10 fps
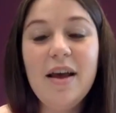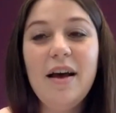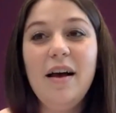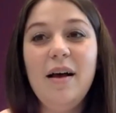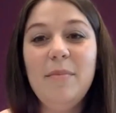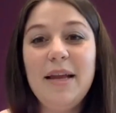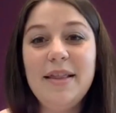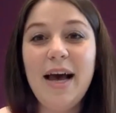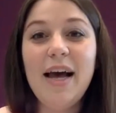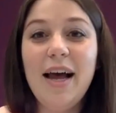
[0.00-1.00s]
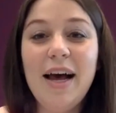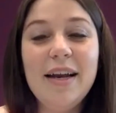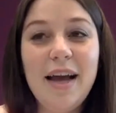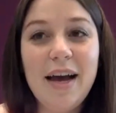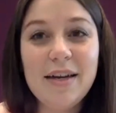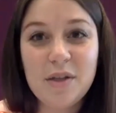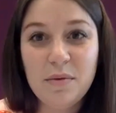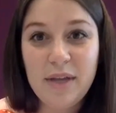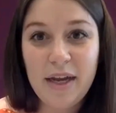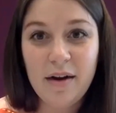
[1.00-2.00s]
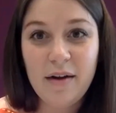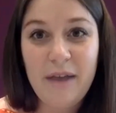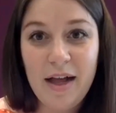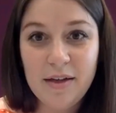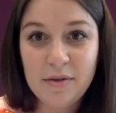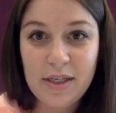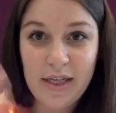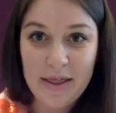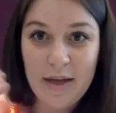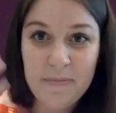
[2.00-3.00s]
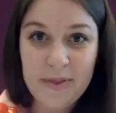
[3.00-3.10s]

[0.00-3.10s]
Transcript: and that had its own layer of value to get them